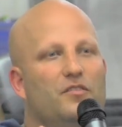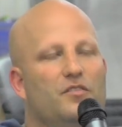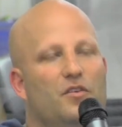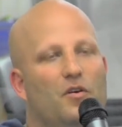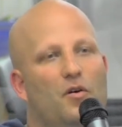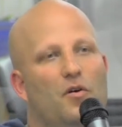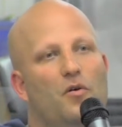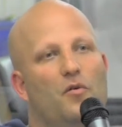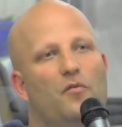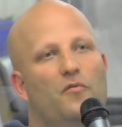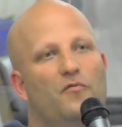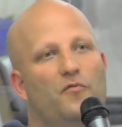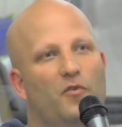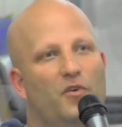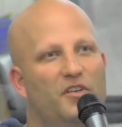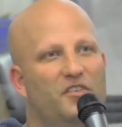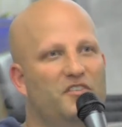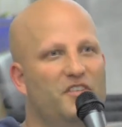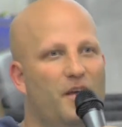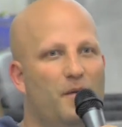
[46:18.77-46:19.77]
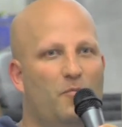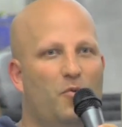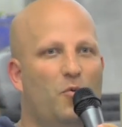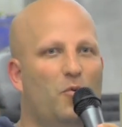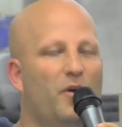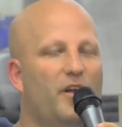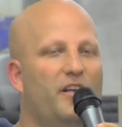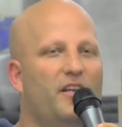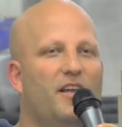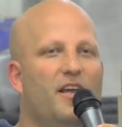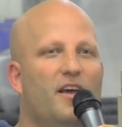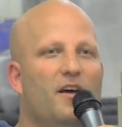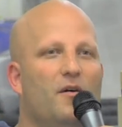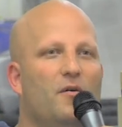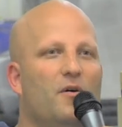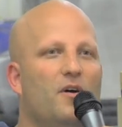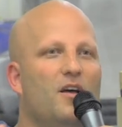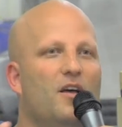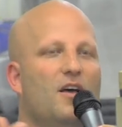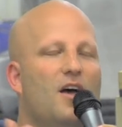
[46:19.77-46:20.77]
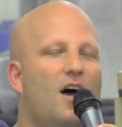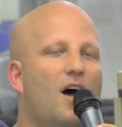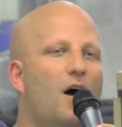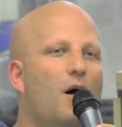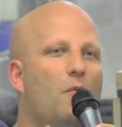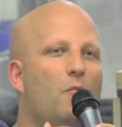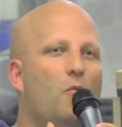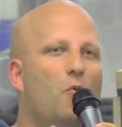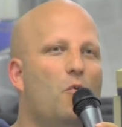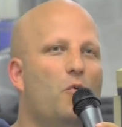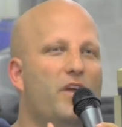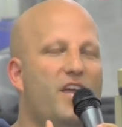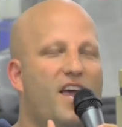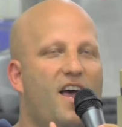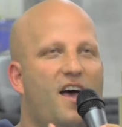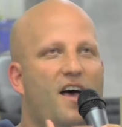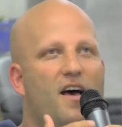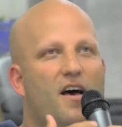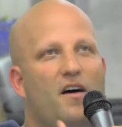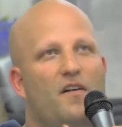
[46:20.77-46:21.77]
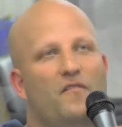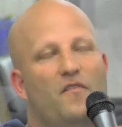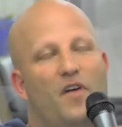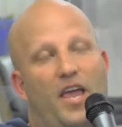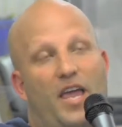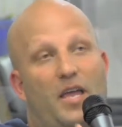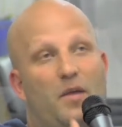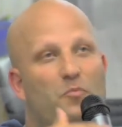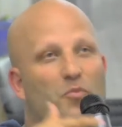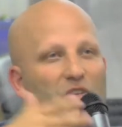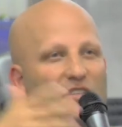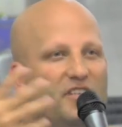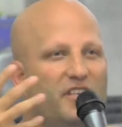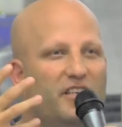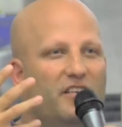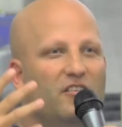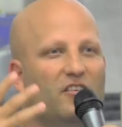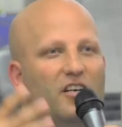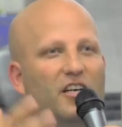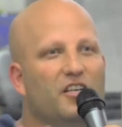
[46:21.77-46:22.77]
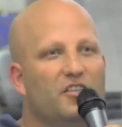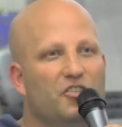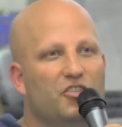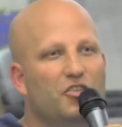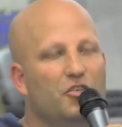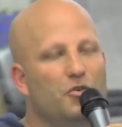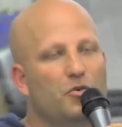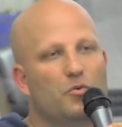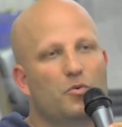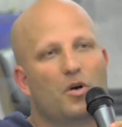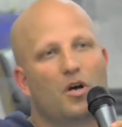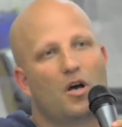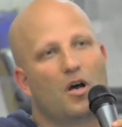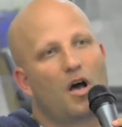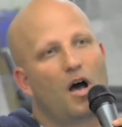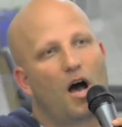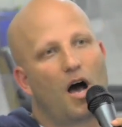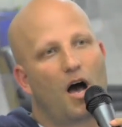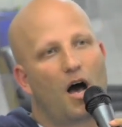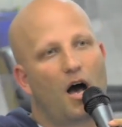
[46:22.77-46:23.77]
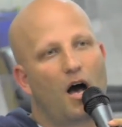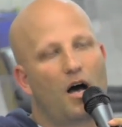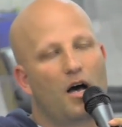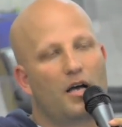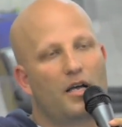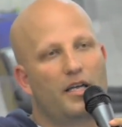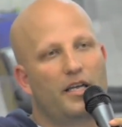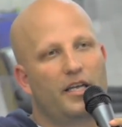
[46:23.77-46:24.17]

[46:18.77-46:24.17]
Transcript: So, for example, right now um, we have a particular issue uh,